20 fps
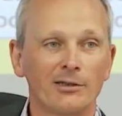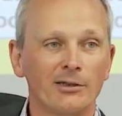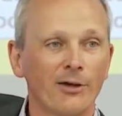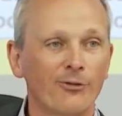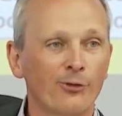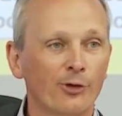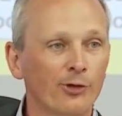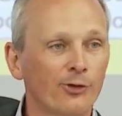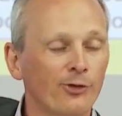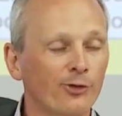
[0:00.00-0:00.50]

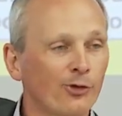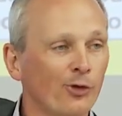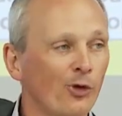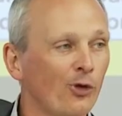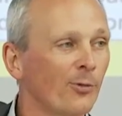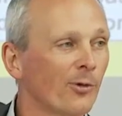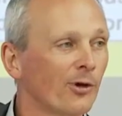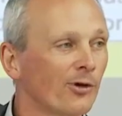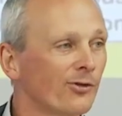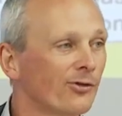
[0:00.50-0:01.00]
if
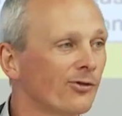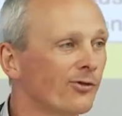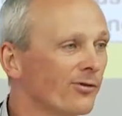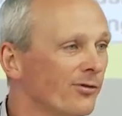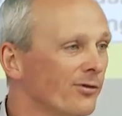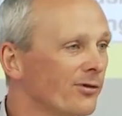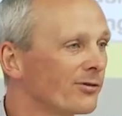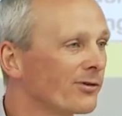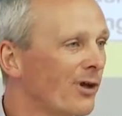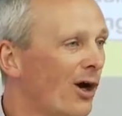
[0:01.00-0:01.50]
consumers
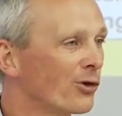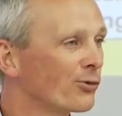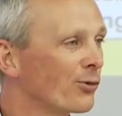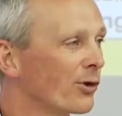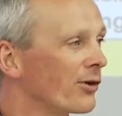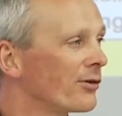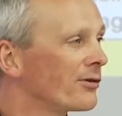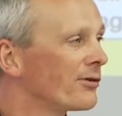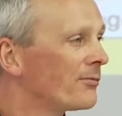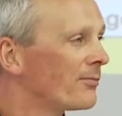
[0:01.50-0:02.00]
don't
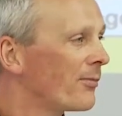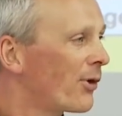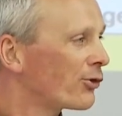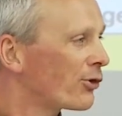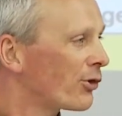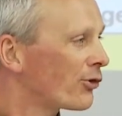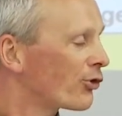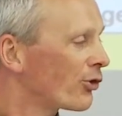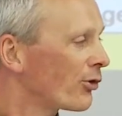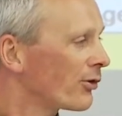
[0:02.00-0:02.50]
want a
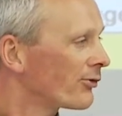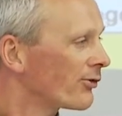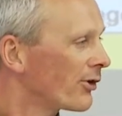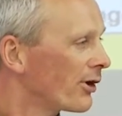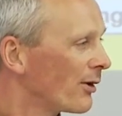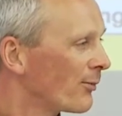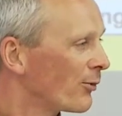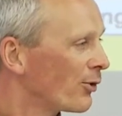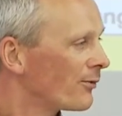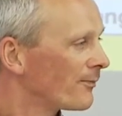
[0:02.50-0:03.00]
motor insurance
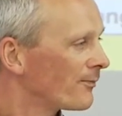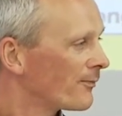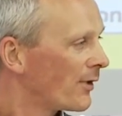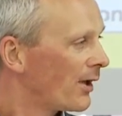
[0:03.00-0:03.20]
anymore.